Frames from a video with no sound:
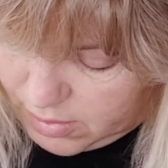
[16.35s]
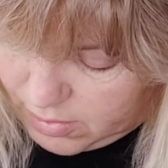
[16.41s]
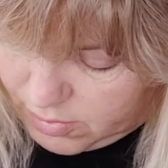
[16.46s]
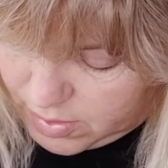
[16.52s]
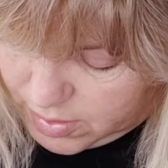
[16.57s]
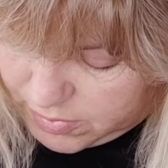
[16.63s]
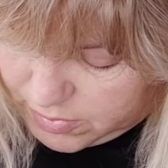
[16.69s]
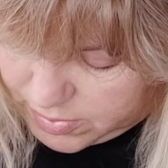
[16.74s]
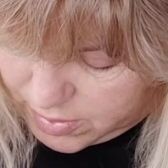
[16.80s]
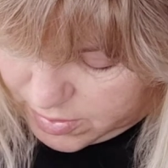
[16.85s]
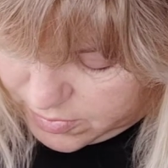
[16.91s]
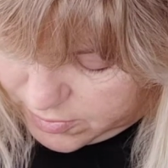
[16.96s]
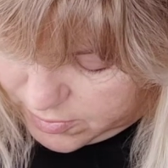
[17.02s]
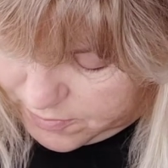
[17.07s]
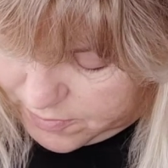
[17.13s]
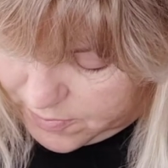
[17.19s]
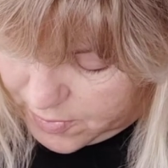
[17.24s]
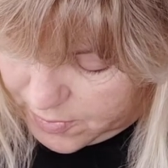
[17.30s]
Well, we're not
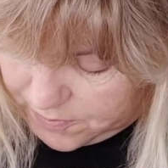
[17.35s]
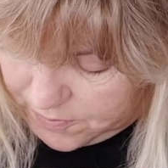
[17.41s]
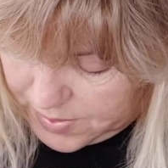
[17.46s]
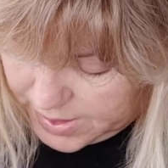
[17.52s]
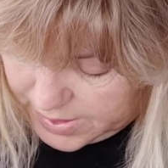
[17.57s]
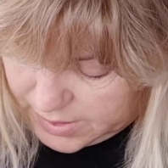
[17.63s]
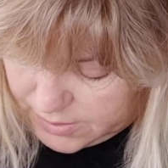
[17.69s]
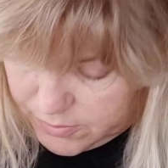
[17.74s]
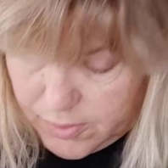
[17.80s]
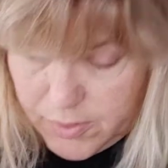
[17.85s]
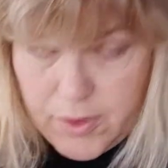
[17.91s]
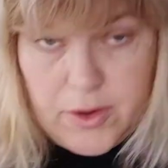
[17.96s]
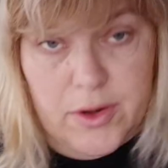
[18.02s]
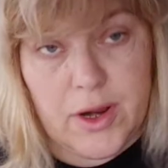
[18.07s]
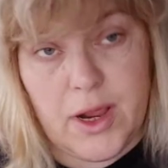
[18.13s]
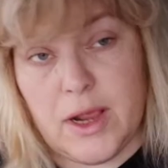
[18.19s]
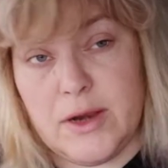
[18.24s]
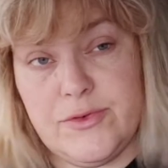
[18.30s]
on one page, we're
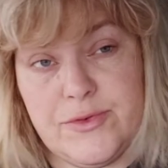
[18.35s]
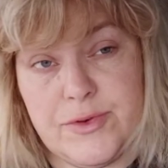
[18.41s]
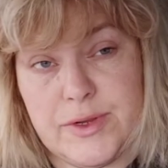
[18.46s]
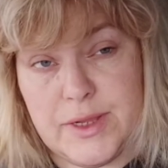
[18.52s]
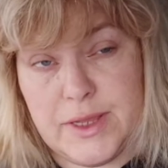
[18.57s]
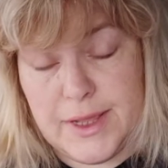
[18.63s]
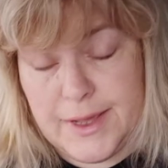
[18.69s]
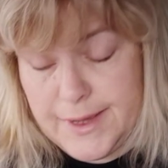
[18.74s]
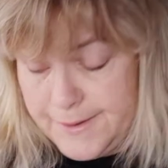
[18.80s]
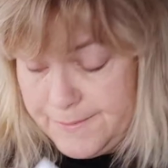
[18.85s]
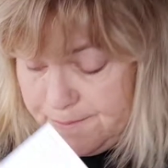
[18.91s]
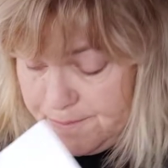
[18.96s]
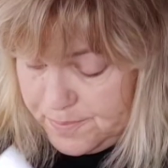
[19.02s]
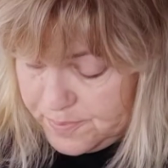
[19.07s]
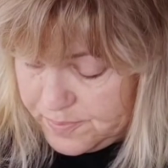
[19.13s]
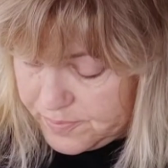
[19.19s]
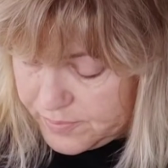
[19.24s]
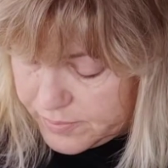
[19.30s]
on 130
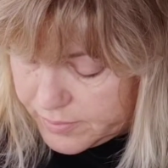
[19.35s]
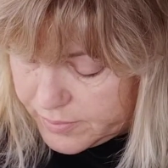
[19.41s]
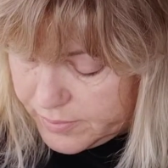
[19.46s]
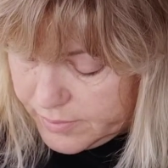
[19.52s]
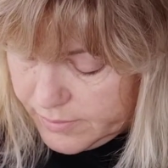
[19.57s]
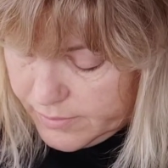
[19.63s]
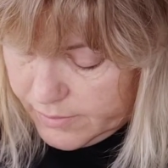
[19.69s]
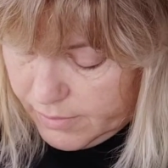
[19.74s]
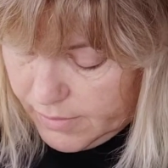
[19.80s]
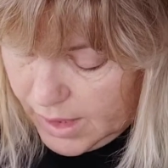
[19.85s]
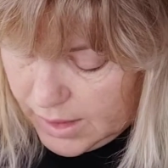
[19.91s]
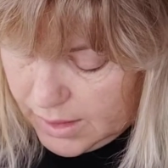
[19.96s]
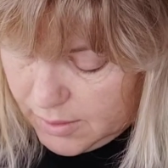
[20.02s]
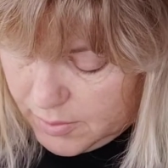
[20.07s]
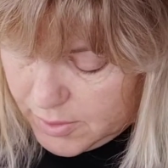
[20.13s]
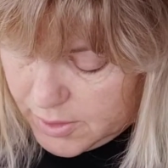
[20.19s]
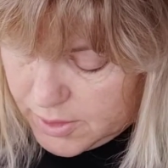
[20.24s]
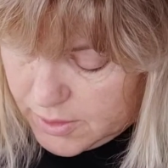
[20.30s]
at
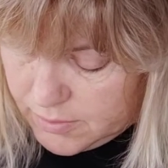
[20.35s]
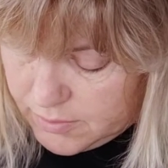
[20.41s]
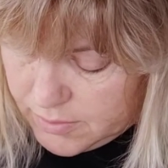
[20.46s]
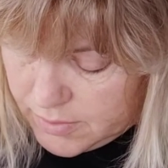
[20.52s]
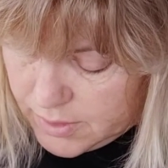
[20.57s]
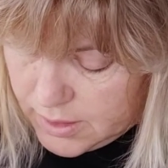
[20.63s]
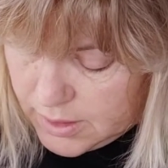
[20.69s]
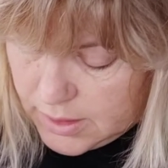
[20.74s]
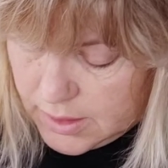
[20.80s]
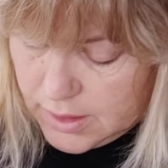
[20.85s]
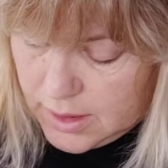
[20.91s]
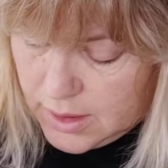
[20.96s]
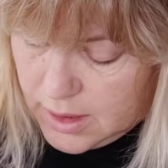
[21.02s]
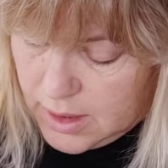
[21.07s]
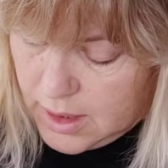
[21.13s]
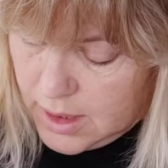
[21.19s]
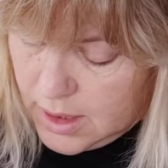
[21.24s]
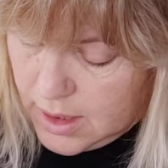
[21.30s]
the bottom.
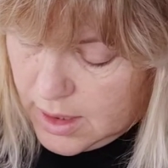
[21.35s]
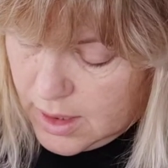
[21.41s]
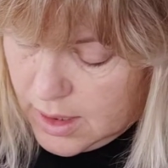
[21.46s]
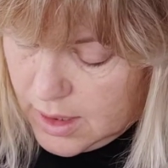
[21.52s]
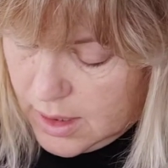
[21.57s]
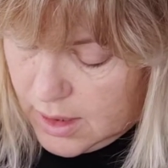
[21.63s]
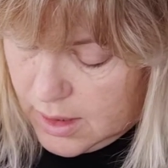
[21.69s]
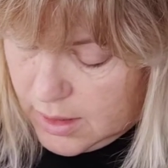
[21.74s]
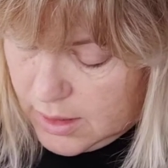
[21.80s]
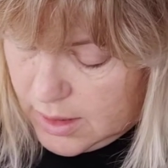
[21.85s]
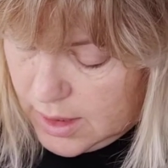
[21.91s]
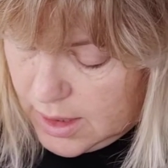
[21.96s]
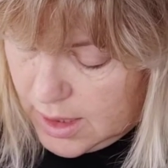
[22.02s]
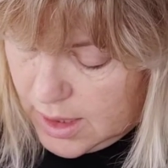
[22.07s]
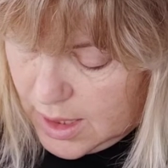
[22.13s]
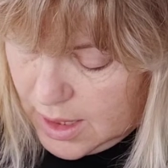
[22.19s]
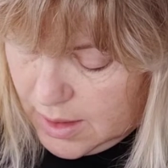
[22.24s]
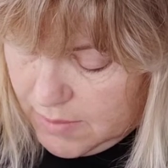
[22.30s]

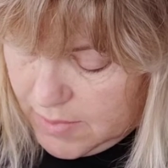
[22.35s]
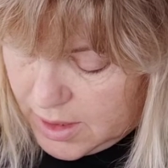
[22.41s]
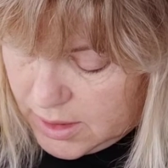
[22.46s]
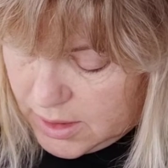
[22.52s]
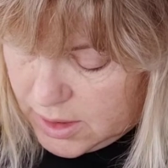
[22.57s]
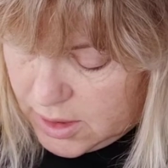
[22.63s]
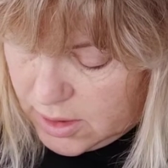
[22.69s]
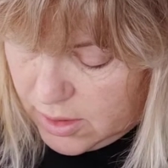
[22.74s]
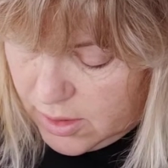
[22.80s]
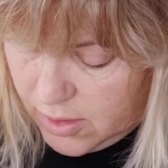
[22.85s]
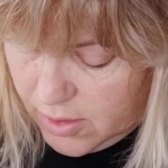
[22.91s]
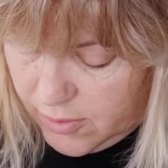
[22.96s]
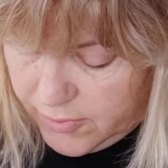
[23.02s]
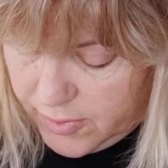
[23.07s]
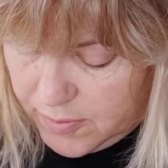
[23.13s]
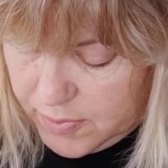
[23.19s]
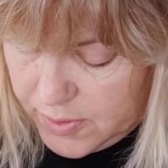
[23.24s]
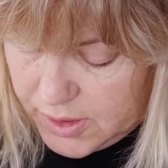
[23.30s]
The image
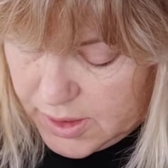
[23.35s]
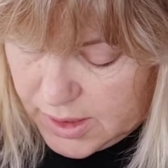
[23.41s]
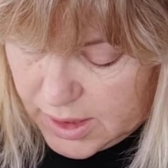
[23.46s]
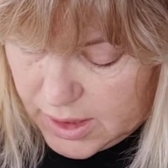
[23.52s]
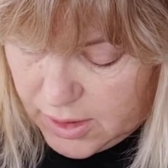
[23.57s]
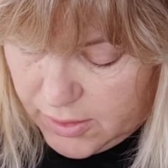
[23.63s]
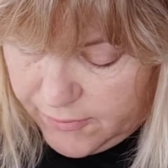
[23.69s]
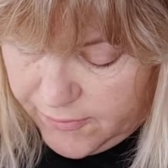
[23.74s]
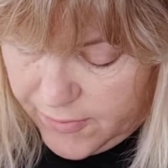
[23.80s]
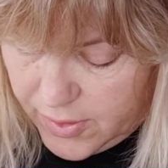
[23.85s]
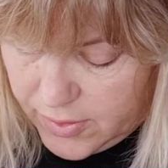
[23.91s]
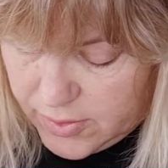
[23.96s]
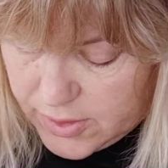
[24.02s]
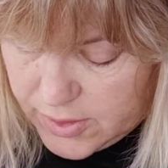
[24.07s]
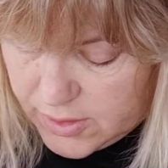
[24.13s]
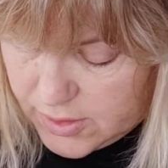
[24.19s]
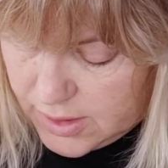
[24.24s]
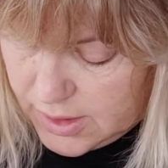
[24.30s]
of the Buddha that you
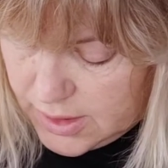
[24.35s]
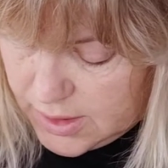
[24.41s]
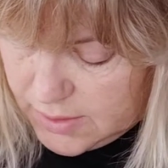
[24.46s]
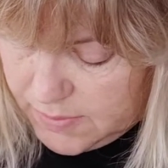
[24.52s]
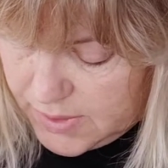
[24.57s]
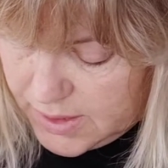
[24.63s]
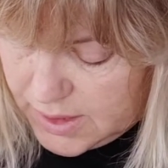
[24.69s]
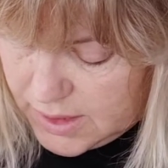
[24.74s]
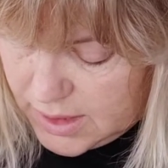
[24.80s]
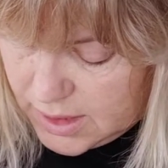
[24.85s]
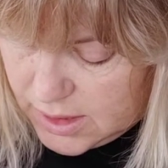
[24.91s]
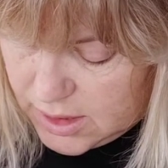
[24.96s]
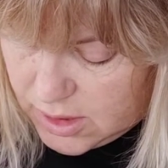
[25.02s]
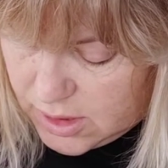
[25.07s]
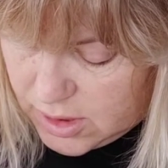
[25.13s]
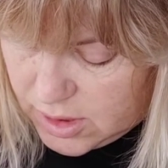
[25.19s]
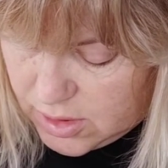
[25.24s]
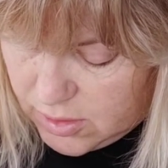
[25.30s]
focus on in this
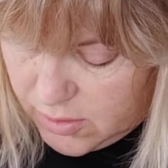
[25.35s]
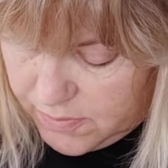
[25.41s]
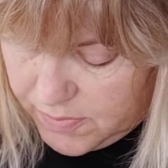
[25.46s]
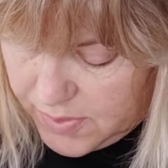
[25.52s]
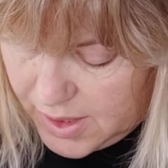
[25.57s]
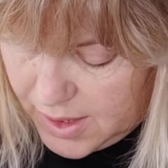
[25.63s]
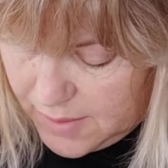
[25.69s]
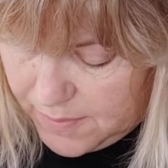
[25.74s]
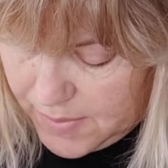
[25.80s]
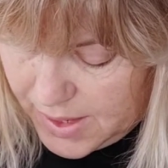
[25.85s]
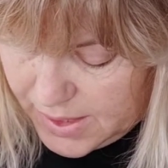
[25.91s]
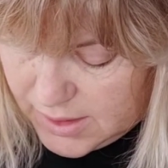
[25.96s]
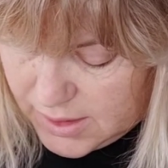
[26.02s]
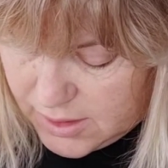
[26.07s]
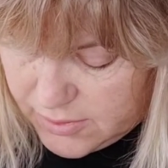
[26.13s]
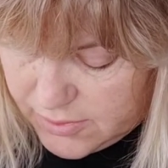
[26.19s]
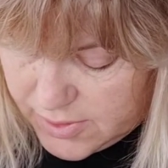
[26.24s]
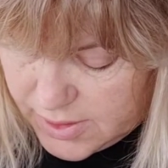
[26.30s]
meditation should not be a
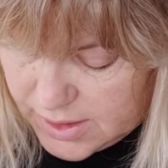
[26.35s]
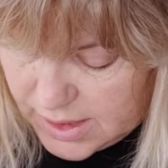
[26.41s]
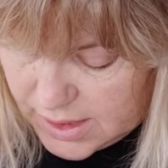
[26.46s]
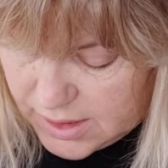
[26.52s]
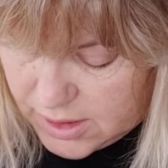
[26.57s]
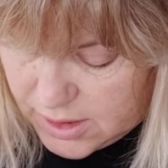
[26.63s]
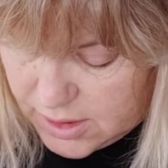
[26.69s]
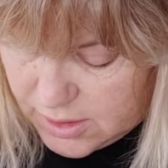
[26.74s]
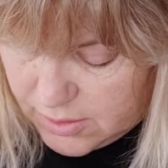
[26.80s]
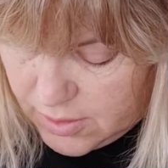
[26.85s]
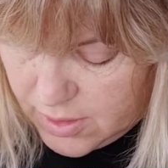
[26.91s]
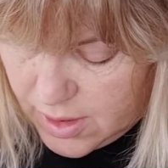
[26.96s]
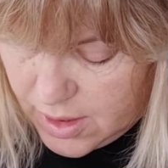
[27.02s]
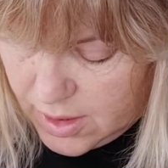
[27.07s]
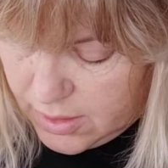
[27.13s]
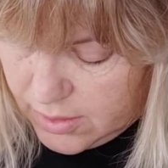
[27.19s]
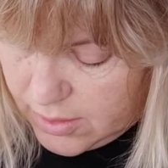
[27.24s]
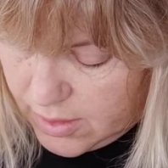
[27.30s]
painting or a statue,
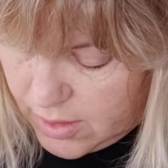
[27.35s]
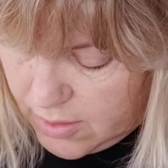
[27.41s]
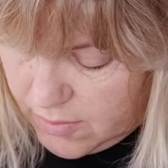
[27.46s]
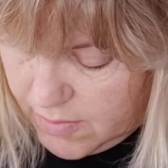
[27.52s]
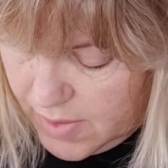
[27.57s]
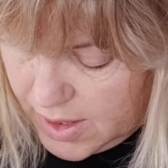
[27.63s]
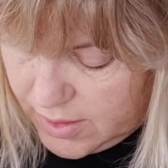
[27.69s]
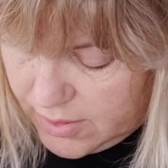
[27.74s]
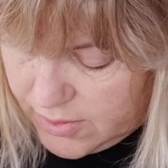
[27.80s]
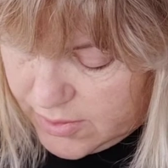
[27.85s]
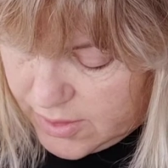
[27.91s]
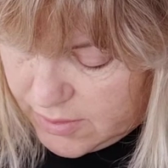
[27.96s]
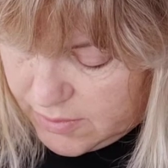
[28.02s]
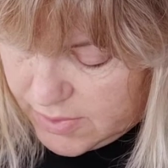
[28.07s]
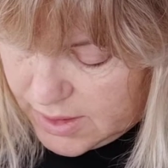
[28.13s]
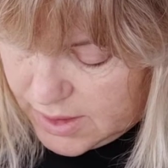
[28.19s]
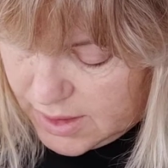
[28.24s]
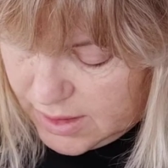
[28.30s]
though you may use a
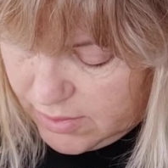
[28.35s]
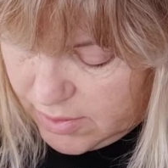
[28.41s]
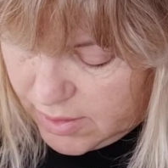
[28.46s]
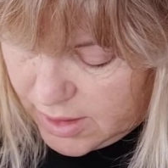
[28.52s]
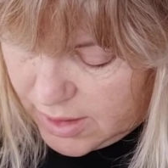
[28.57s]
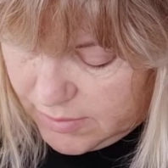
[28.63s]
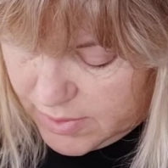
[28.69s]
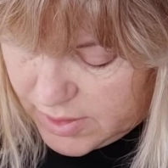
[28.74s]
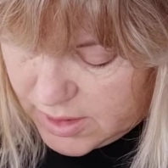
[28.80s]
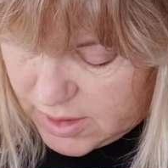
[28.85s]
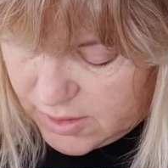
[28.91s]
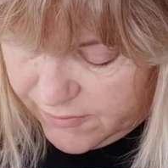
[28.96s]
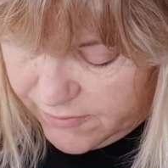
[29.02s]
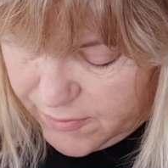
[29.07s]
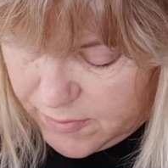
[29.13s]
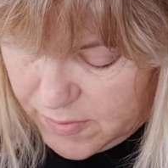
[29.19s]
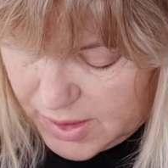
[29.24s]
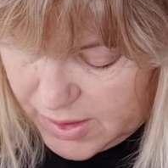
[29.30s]
material image to
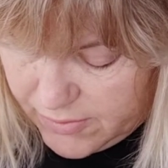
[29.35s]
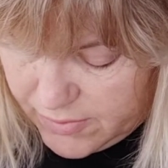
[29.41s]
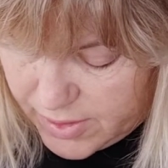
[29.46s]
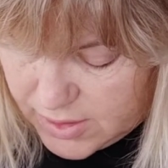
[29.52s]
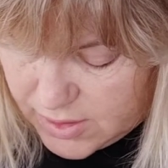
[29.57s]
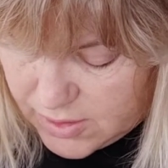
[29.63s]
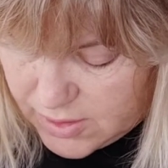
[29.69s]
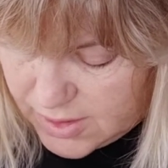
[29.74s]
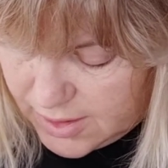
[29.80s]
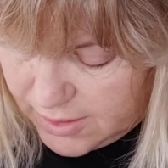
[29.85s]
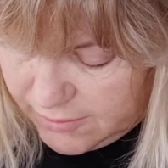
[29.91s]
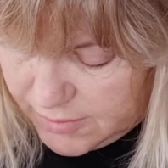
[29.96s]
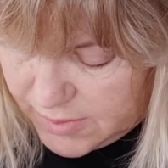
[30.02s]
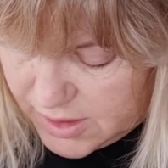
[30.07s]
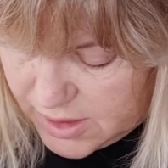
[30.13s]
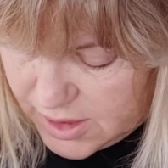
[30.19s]
familiarise yourself with the